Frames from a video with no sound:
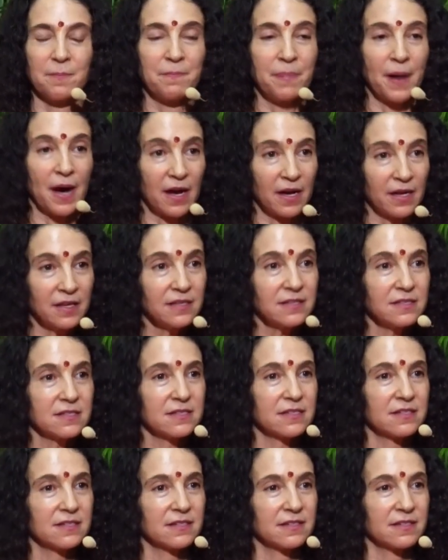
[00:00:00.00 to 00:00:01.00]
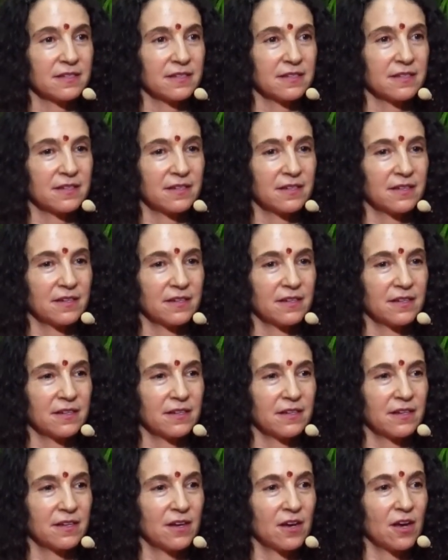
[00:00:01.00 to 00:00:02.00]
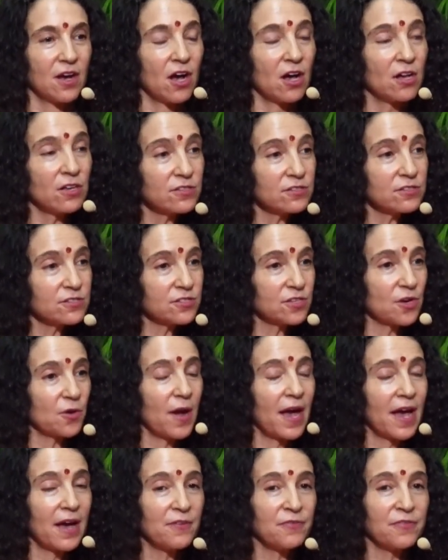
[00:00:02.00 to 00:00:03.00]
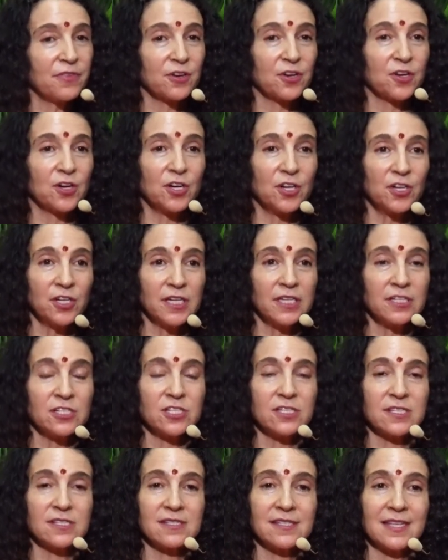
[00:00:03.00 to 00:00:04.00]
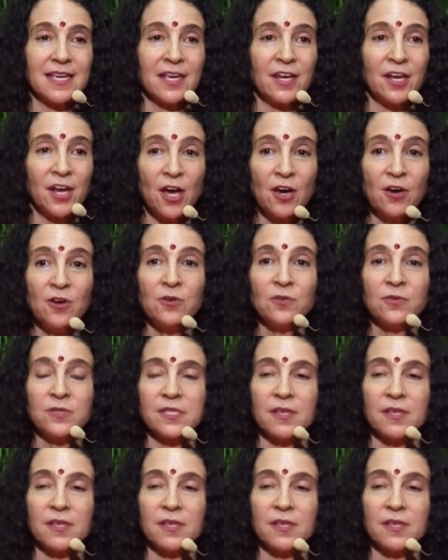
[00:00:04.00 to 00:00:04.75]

But also have the courage to say no